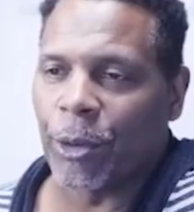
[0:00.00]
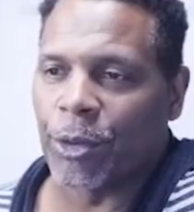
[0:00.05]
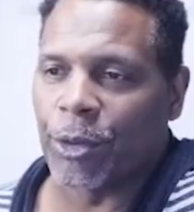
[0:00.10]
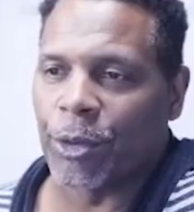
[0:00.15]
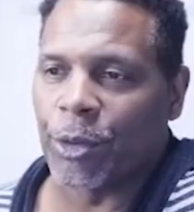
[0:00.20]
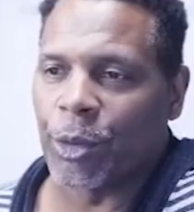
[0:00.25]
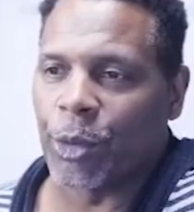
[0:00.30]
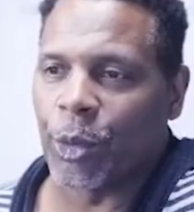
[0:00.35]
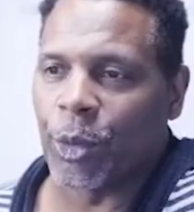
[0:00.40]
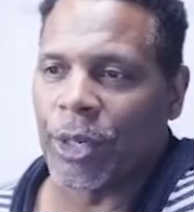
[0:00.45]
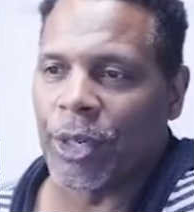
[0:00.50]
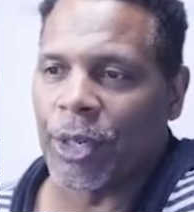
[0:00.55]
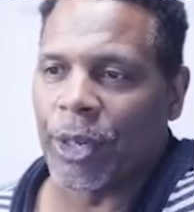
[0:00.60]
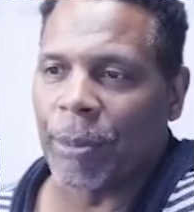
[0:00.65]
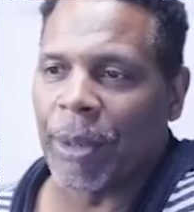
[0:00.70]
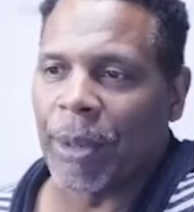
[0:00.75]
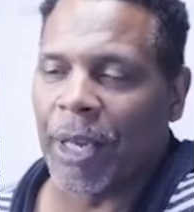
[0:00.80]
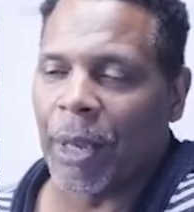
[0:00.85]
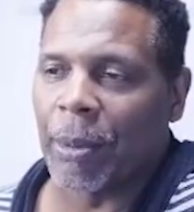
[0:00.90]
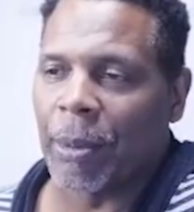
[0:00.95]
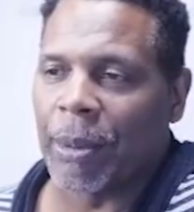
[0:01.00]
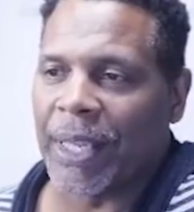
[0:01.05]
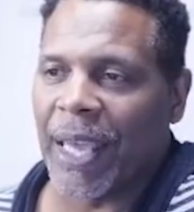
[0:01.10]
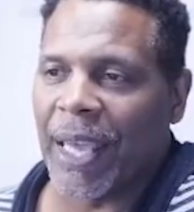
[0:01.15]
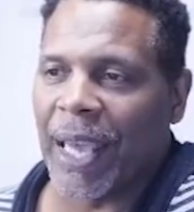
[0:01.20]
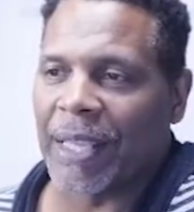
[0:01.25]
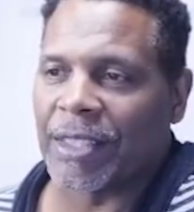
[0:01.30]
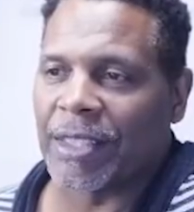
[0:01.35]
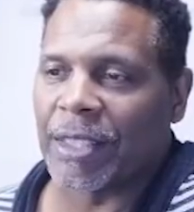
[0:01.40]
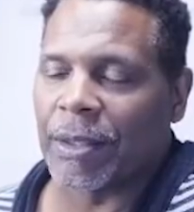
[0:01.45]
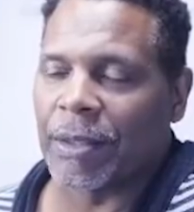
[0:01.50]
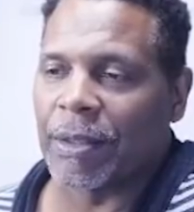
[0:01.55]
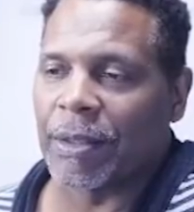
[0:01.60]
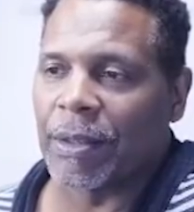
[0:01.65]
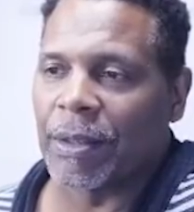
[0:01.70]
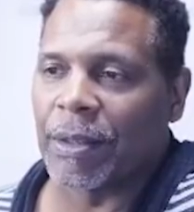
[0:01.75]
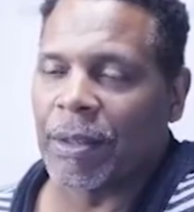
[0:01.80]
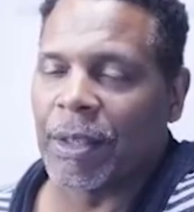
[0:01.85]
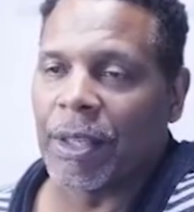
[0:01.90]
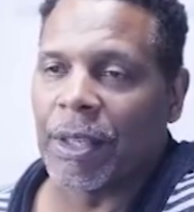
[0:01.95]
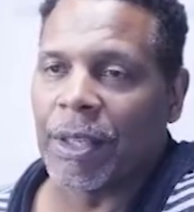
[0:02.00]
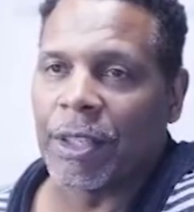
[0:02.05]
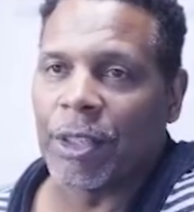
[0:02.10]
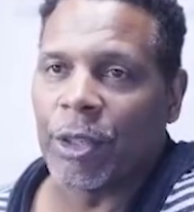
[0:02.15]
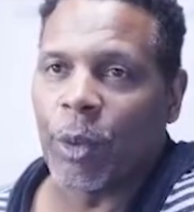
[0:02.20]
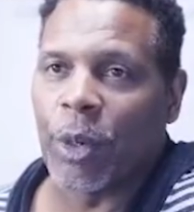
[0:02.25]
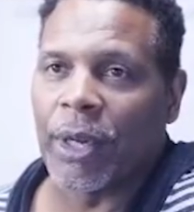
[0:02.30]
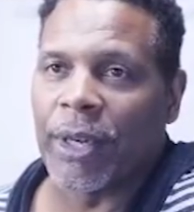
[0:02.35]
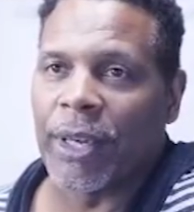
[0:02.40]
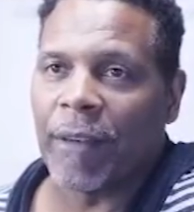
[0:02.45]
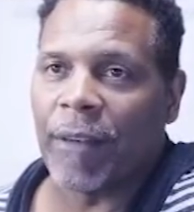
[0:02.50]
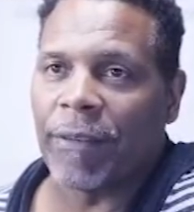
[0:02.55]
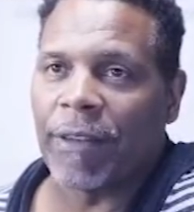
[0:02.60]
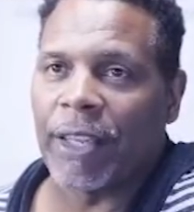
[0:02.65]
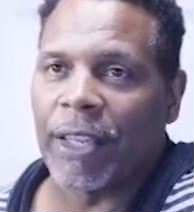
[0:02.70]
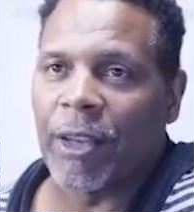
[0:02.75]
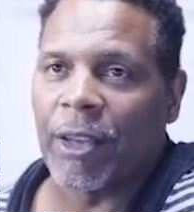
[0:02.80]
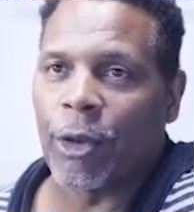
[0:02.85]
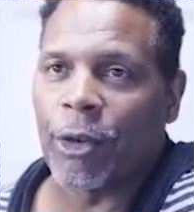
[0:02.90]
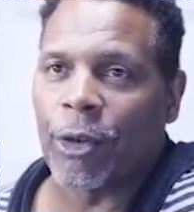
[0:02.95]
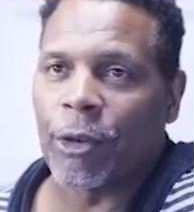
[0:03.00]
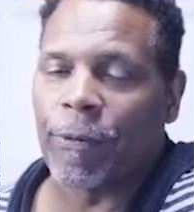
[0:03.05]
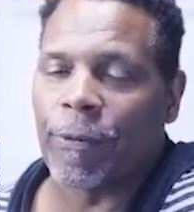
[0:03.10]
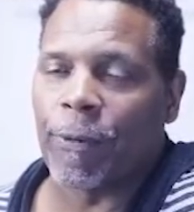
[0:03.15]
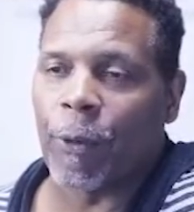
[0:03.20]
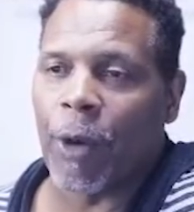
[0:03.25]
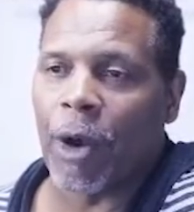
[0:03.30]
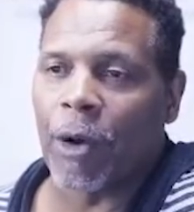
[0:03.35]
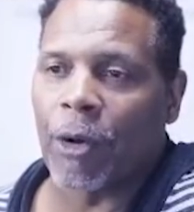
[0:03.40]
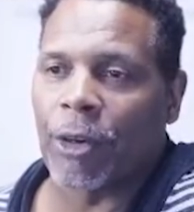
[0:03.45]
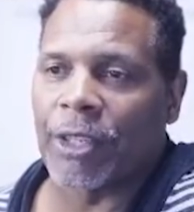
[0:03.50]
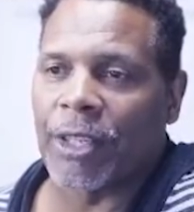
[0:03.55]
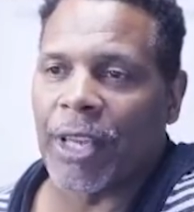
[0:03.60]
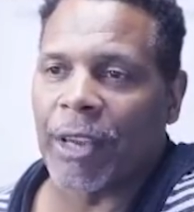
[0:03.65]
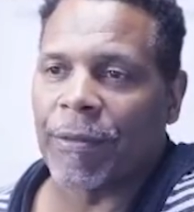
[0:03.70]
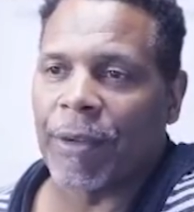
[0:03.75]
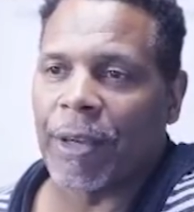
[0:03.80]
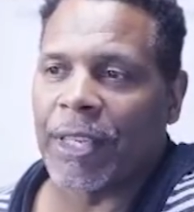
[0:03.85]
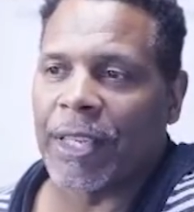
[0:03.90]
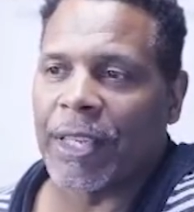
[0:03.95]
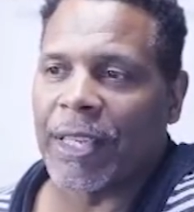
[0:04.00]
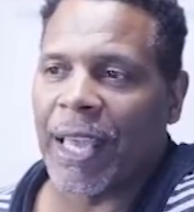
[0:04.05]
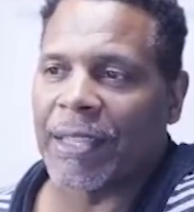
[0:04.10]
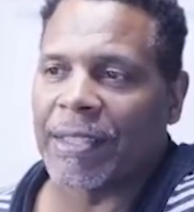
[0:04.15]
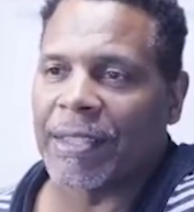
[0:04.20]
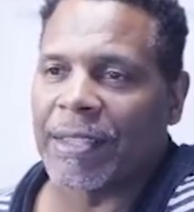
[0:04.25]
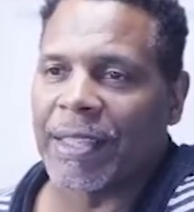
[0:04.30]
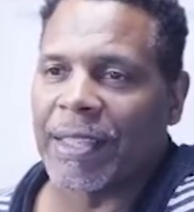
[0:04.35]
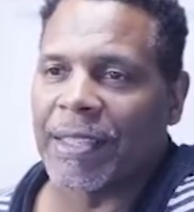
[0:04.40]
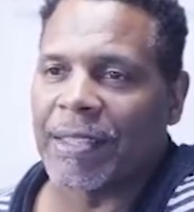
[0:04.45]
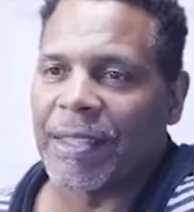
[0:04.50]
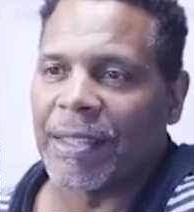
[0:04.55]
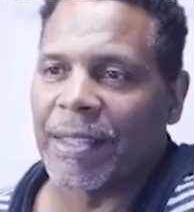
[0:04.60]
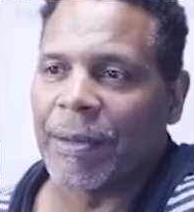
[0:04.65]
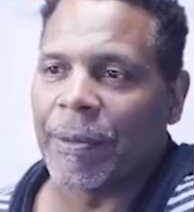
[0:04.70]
You wouldn't have been able to catch it. You would definitely go to the 4 hour time frame to catch these.